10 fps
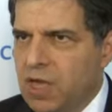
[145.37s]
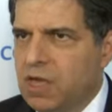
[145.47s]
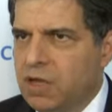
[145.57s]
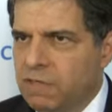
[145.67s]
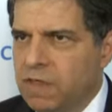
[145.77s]

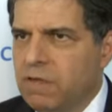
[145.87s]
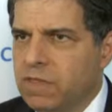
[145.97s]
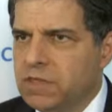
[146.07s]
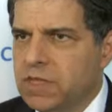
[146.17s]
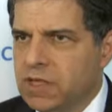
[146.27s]
You can think of
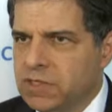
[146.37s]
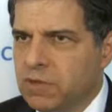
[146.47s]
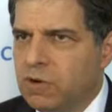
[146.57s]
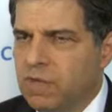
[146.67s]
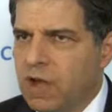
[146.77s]
this as
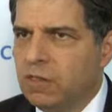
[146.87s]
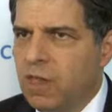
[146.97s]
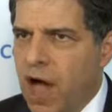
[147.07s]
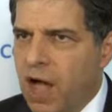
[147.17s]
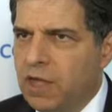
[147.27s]
sort of a
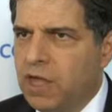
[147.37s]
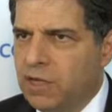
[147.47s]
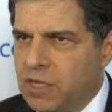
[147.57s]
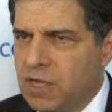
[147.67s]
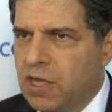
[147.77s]
lock
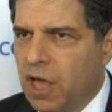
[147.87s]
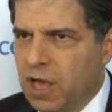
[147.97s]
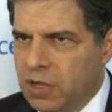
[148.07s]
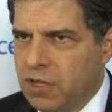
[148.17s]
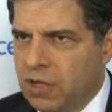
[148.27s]
and key
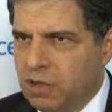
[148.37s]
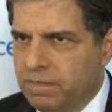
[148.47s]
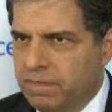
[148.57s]
idea.